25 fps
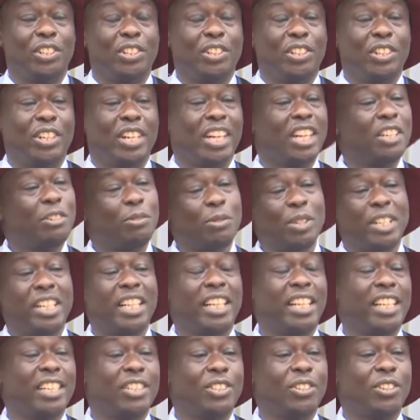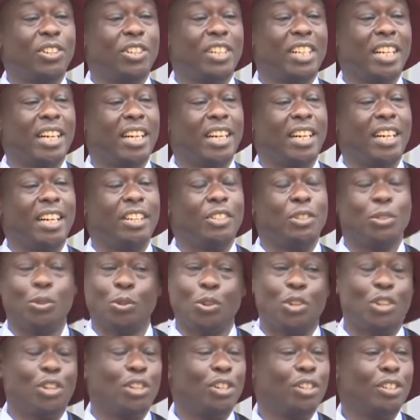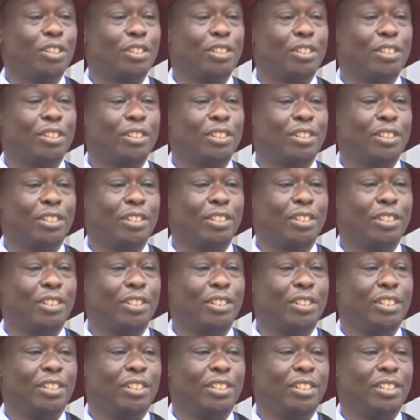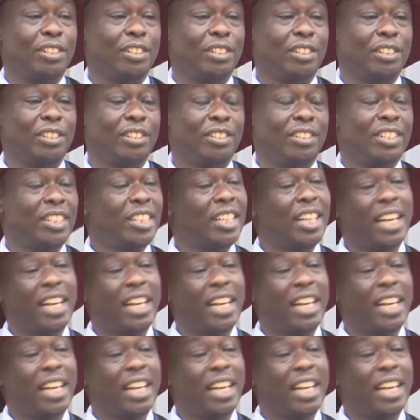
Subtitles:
graduating is not a joke. Si